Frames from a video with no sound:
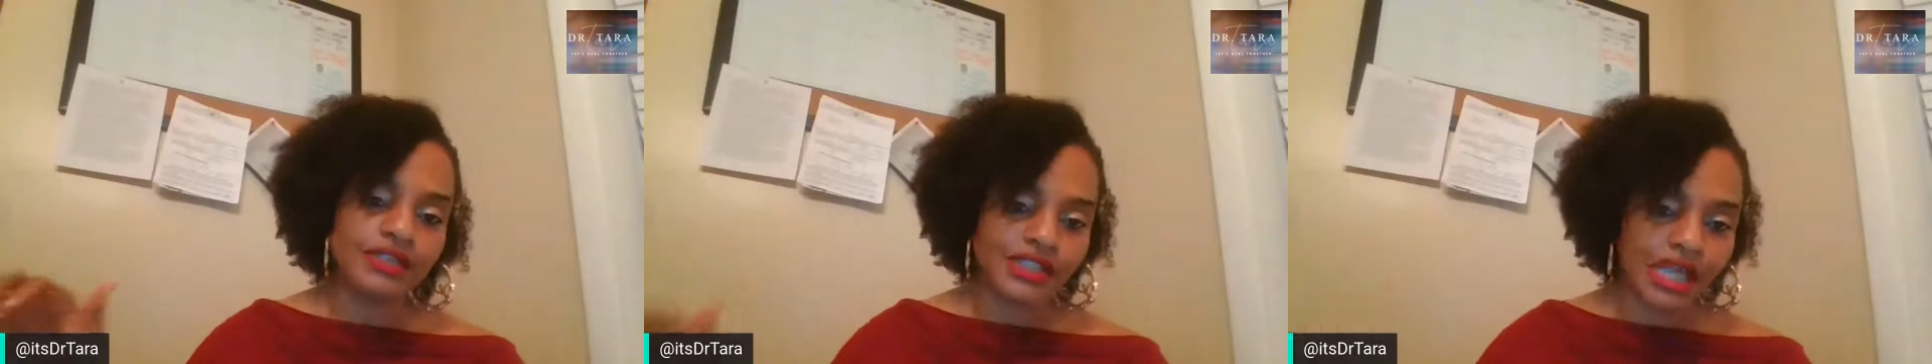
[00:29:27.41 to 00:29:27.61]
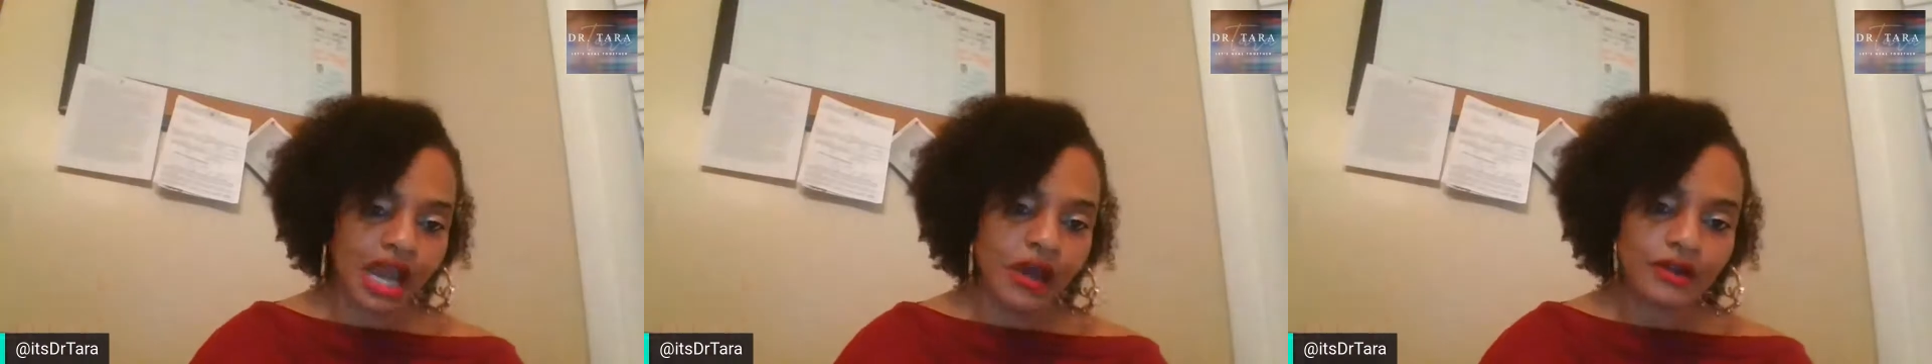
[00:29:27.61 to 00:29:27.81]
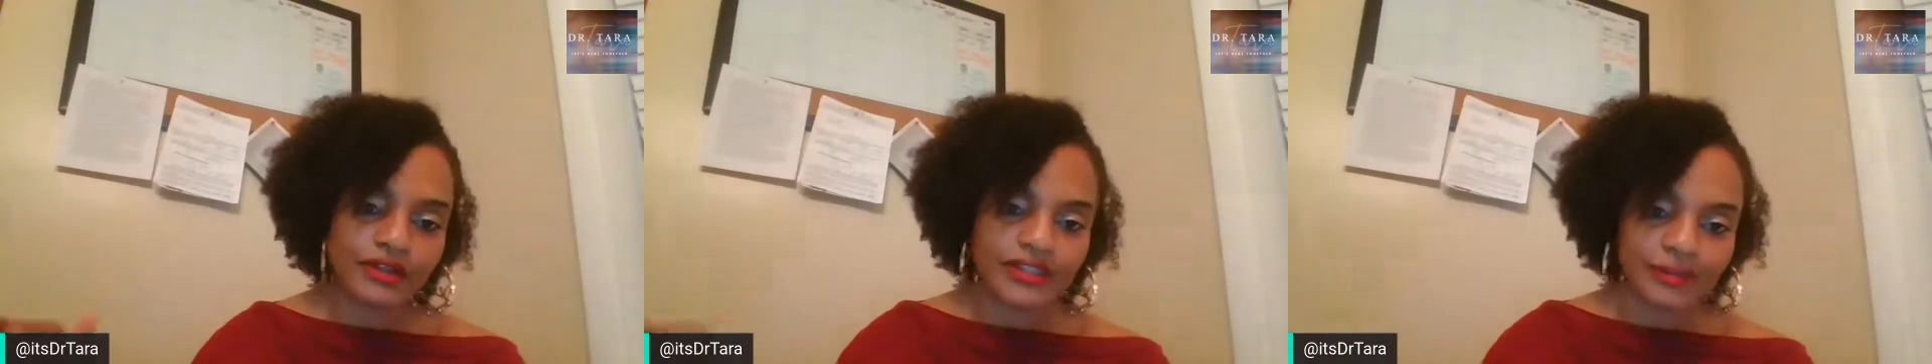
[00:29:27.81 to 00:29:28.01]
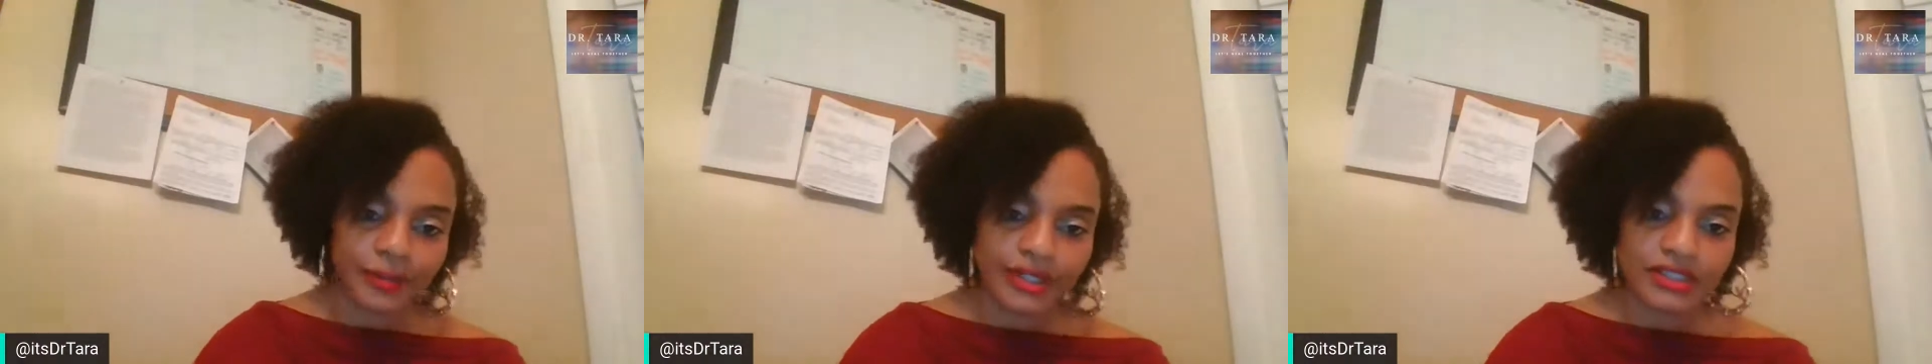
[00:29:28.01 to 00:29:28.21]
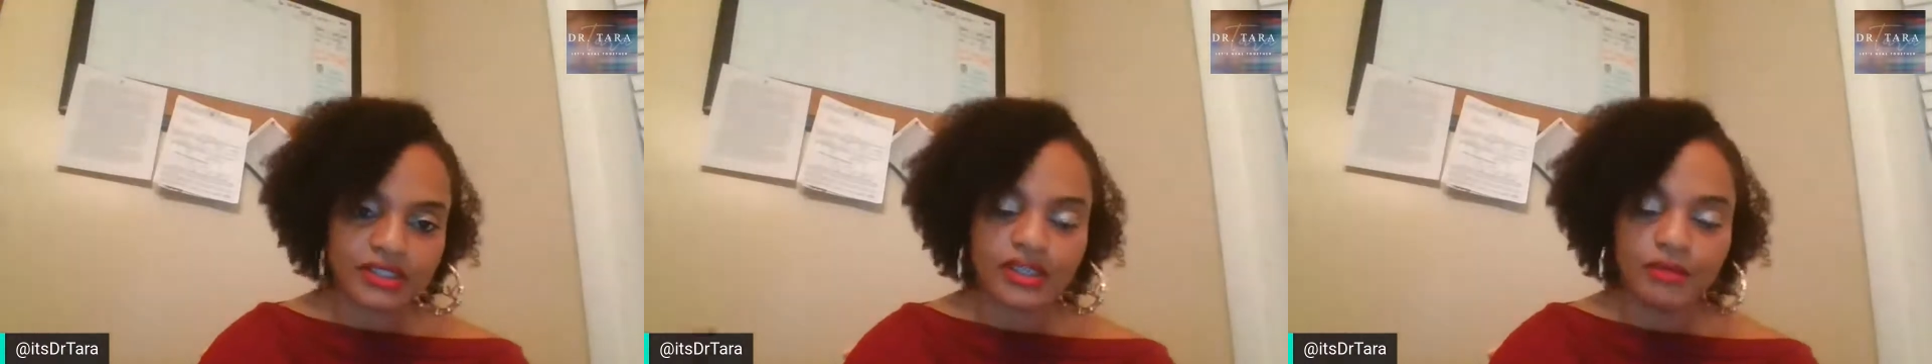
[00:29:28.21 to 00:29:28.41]
child
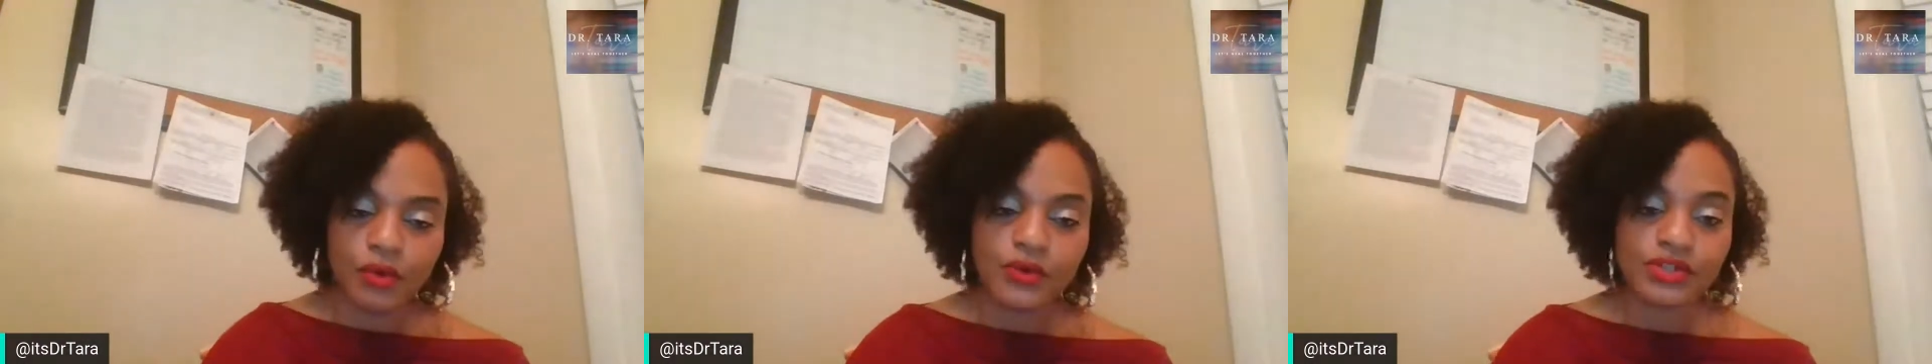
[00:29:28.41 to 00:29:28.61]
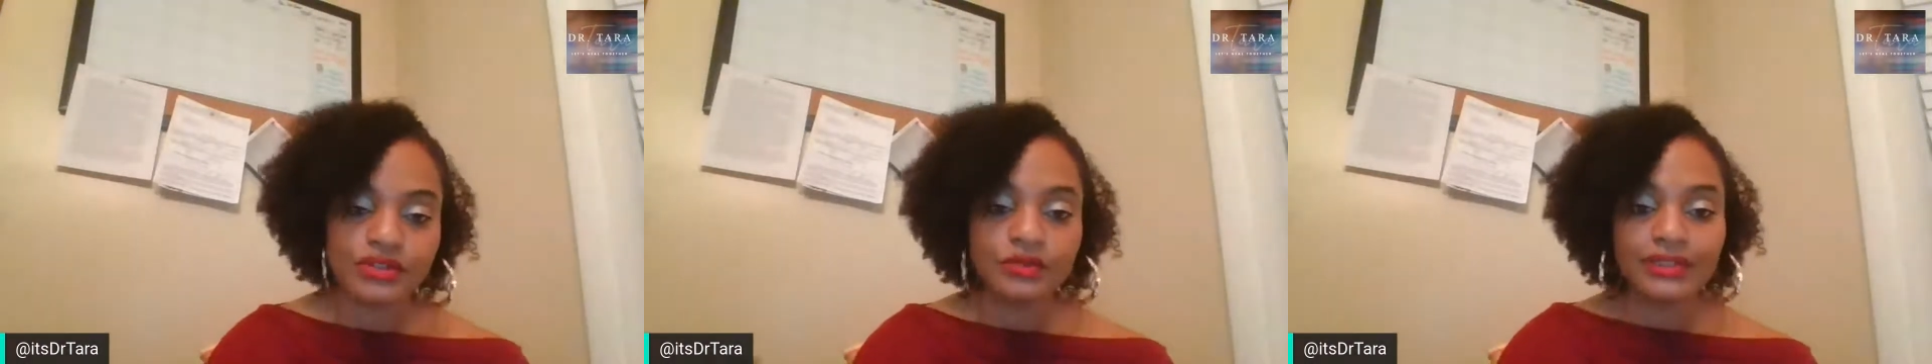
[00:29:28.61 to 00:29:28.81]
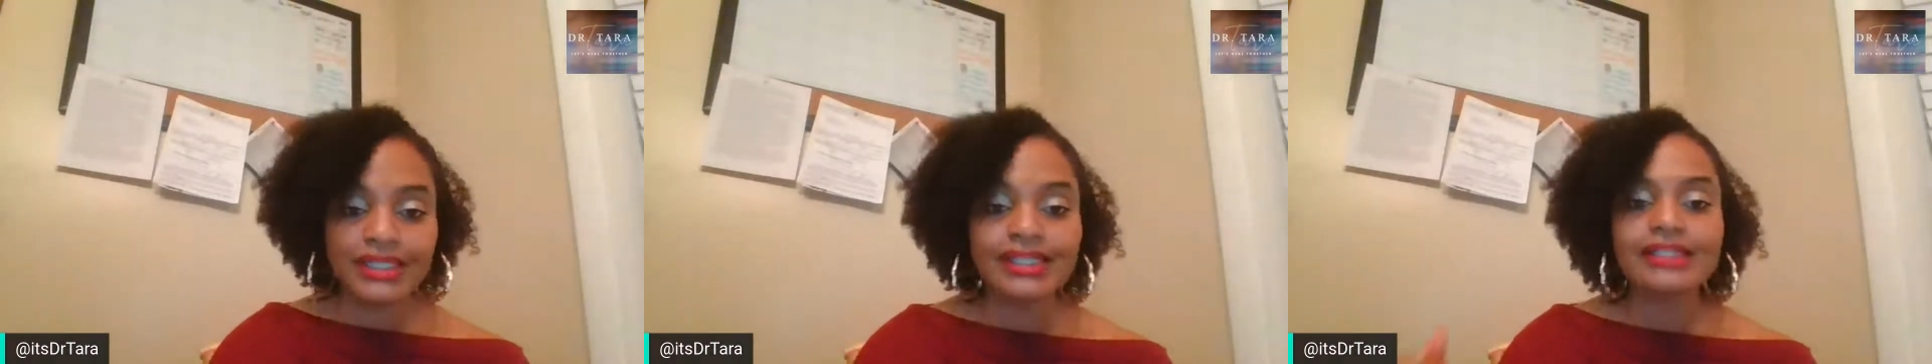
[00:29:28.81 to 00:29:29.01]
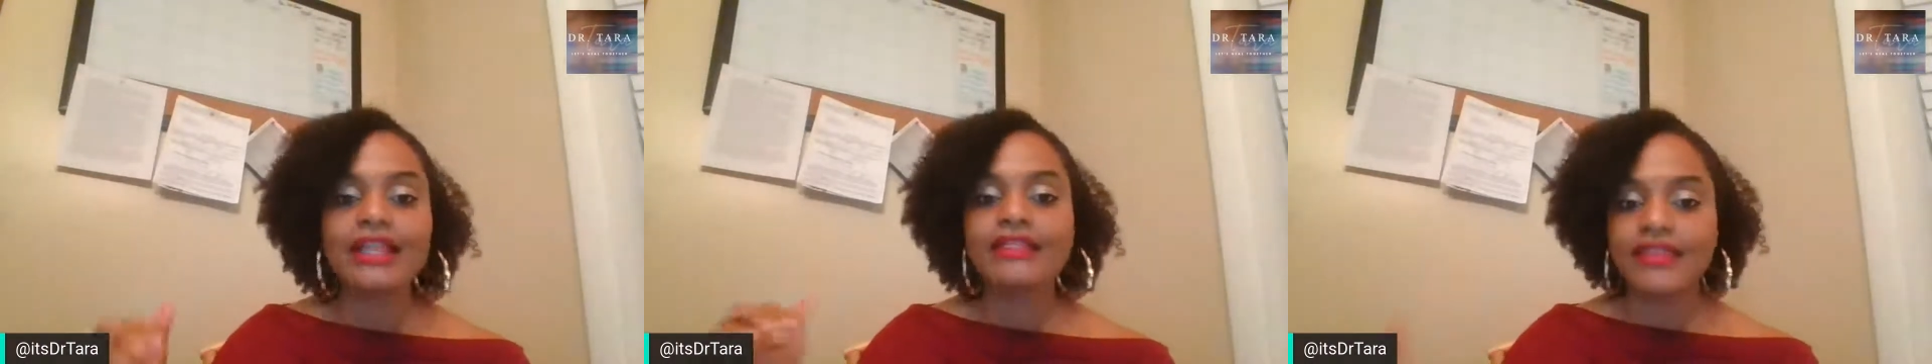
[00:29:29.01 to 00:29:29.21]
expressing emotional needs,